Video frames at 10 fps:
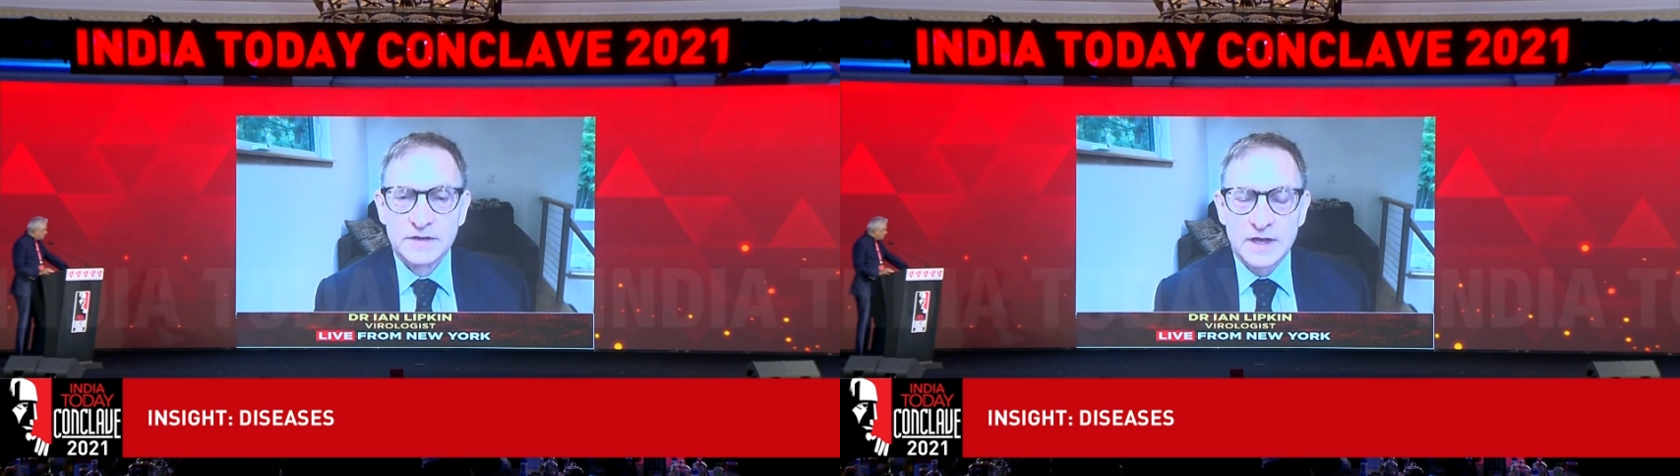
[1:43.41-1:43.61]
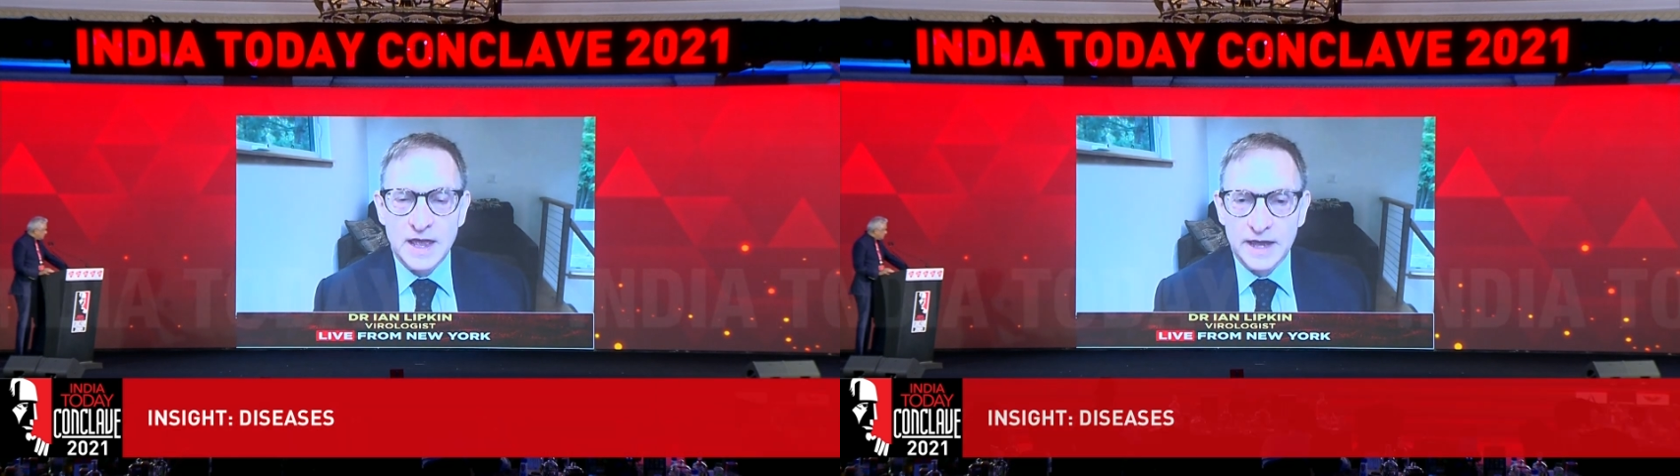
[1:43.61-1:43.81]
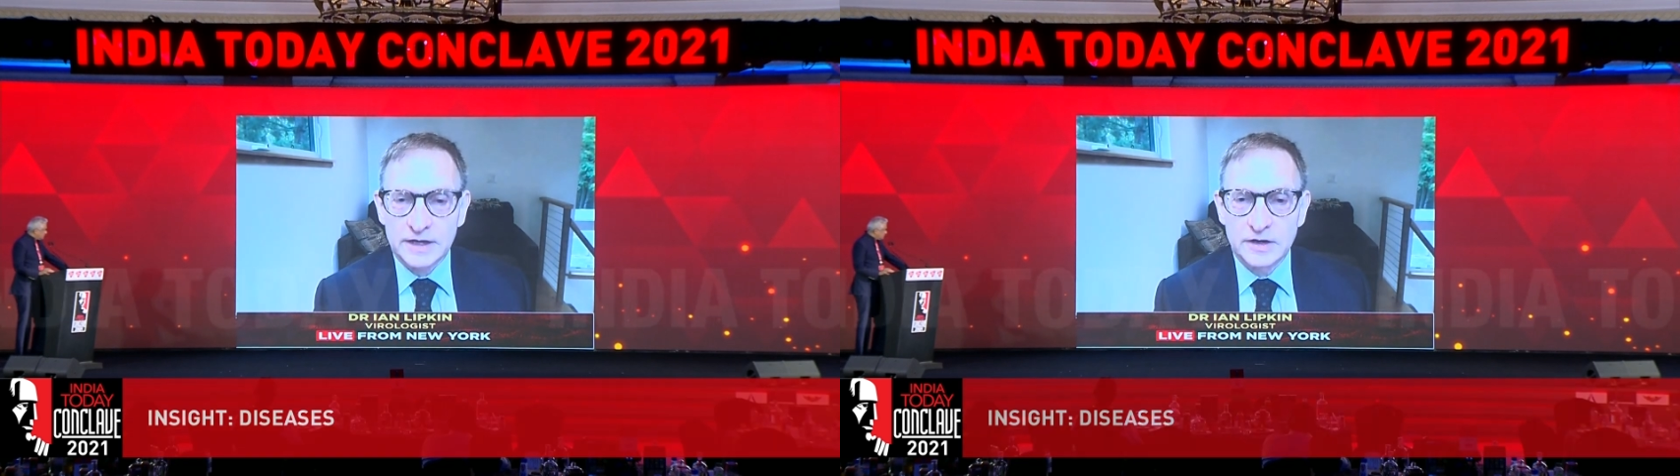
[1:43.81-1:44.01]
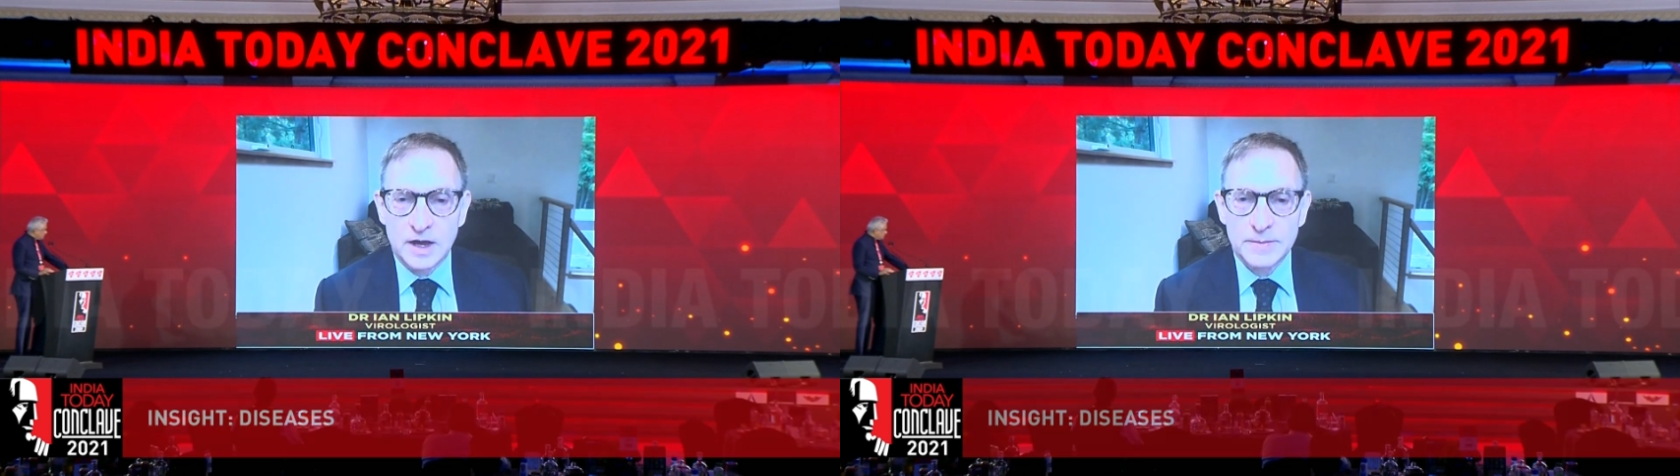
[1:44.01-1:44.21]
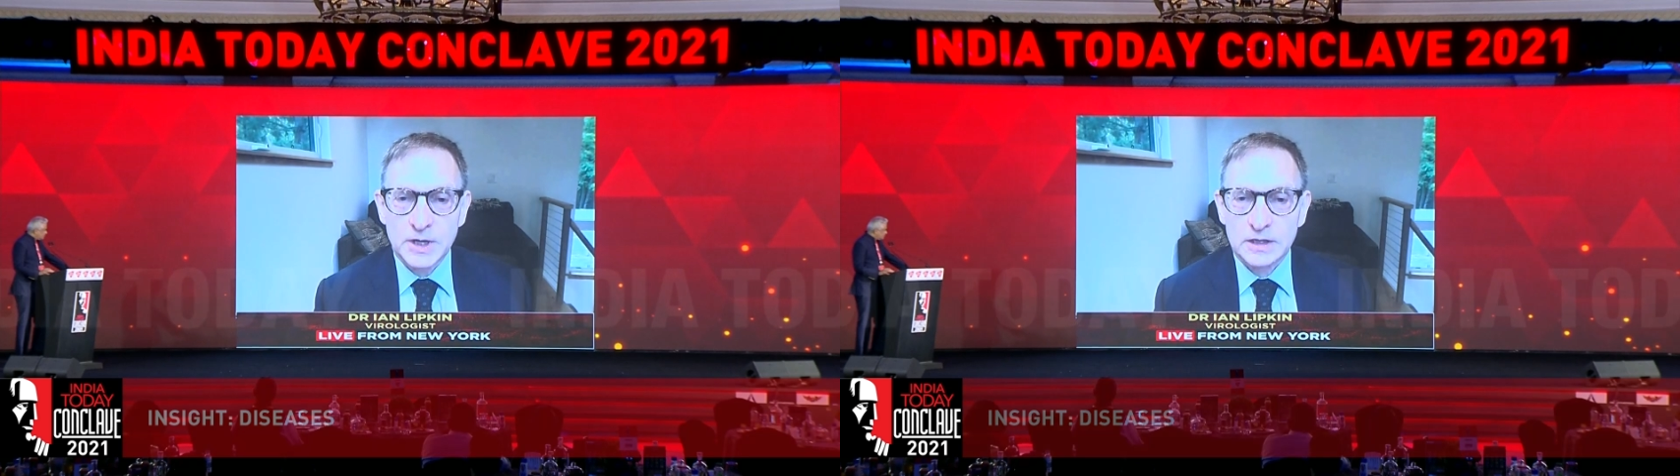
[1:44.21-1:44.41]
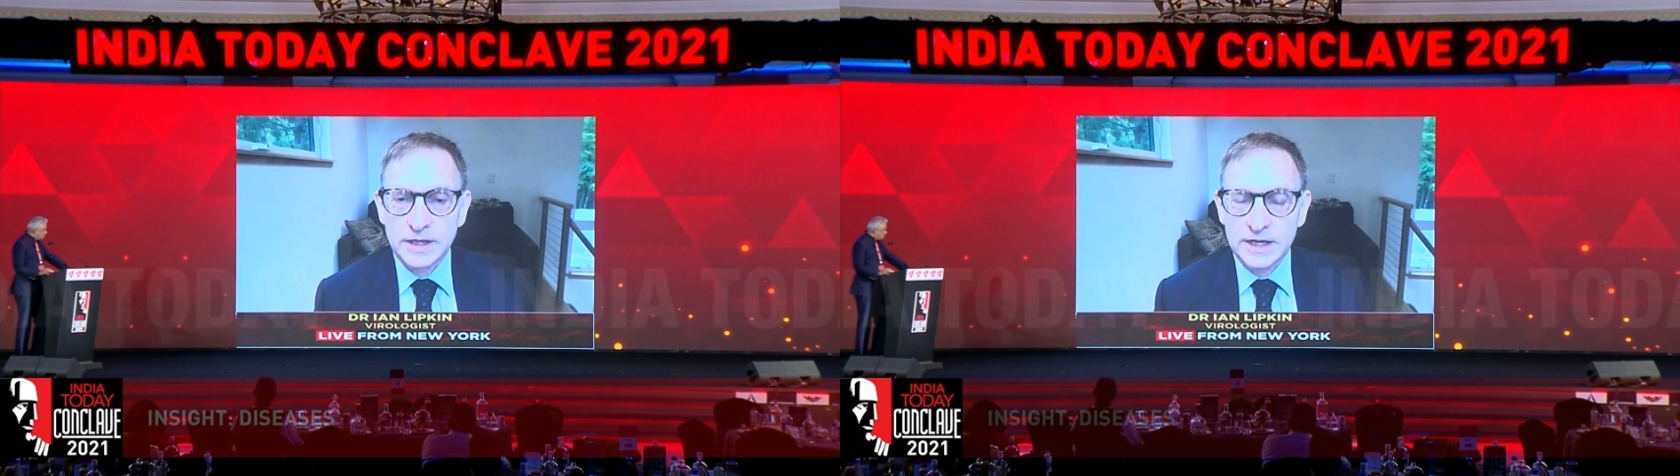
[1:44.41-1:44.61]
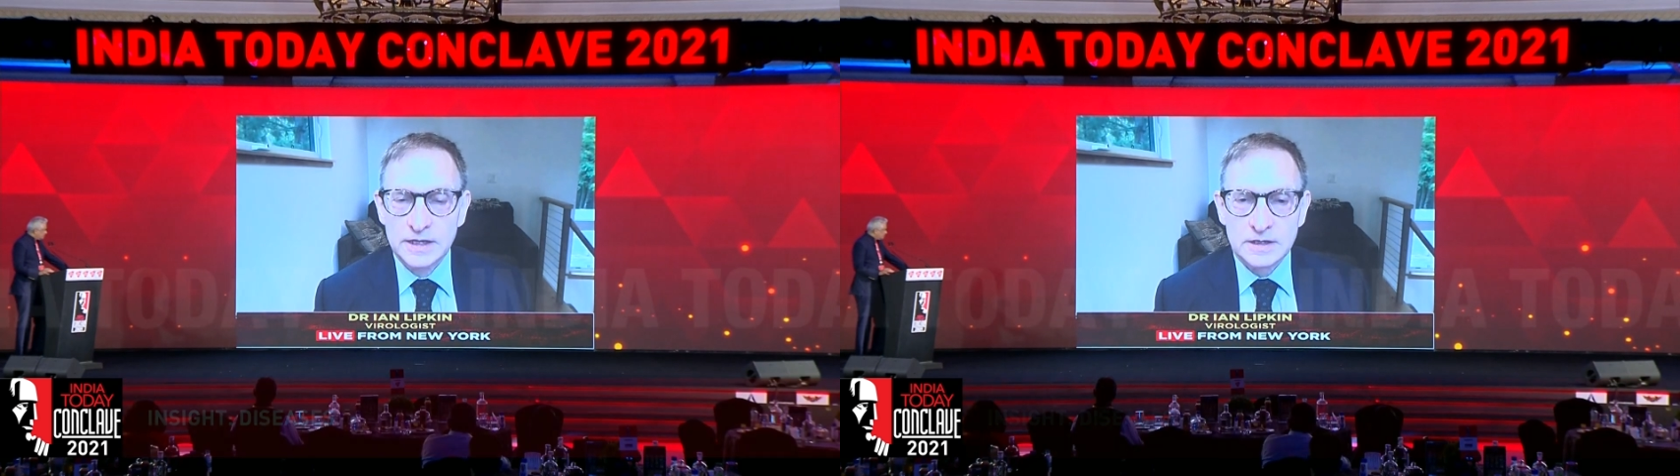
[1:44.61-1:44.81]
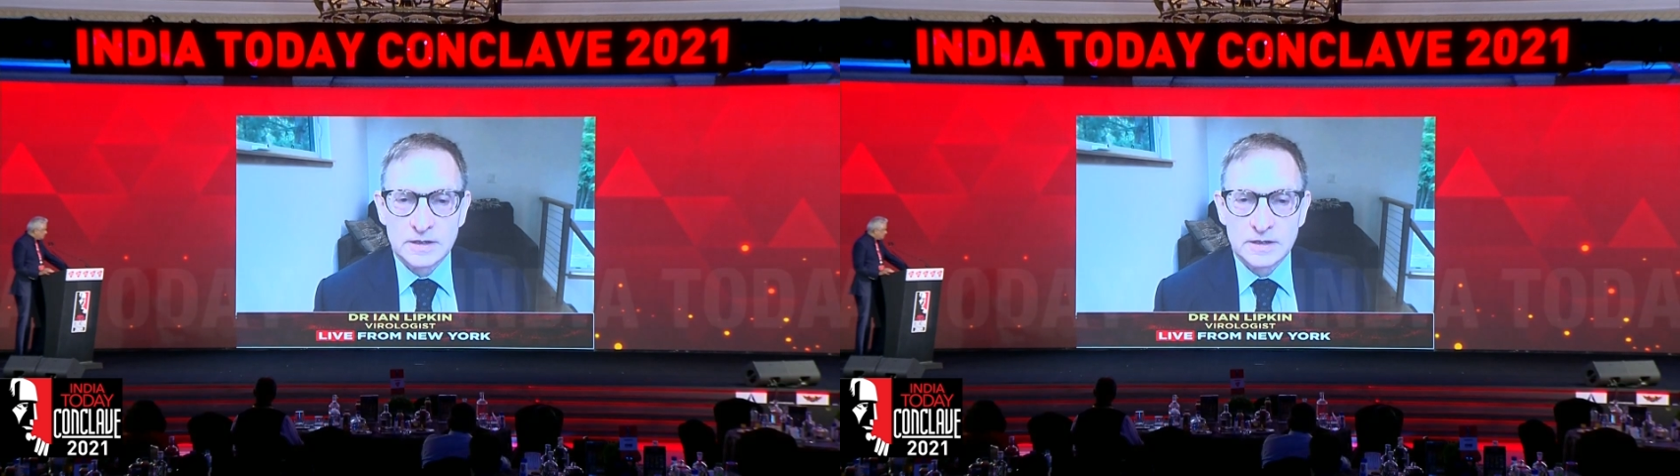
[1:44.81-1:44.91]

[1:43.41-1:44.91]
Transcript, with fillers: economically,